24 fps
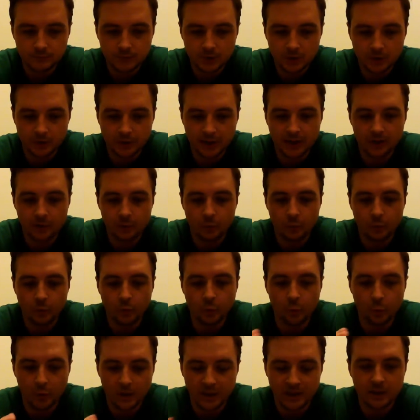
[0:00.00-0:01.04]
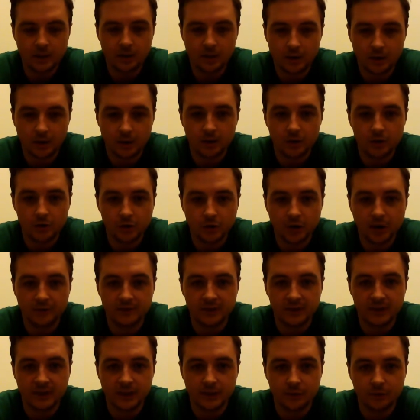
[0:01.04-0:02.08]
Okay, we are
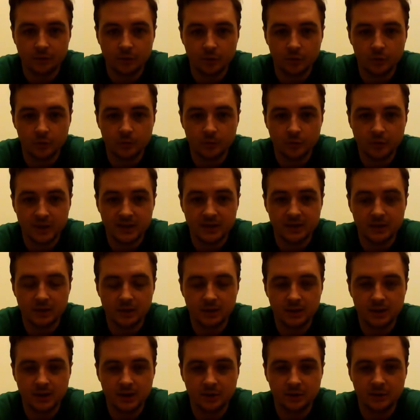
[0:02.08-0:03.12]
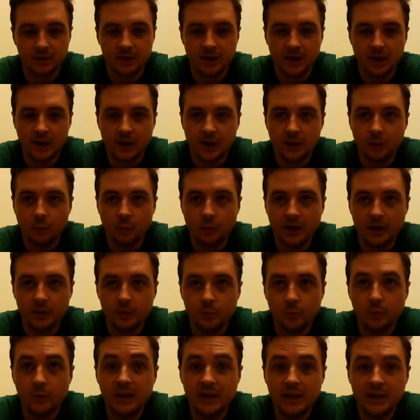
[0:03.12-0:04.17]
driving down the road, present continuous.
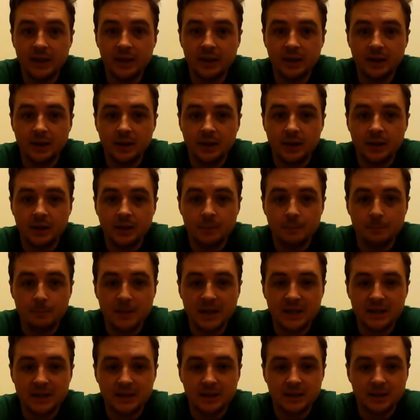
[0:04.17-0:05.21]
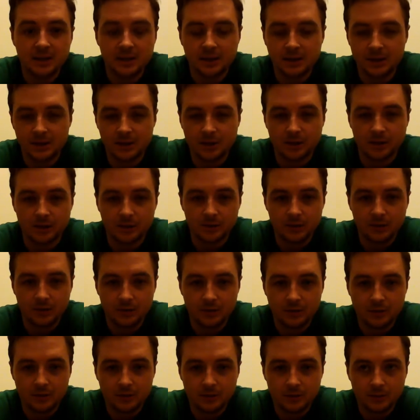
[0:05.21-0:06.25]
When we miss the turn,
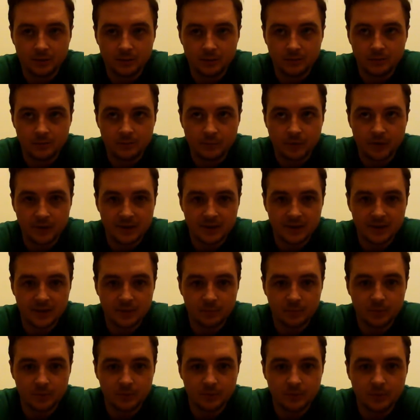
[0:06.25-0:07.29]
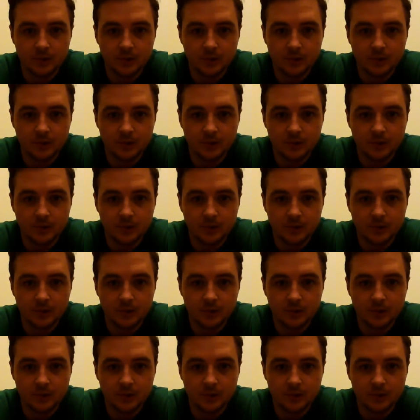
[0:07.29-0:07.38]
present simple.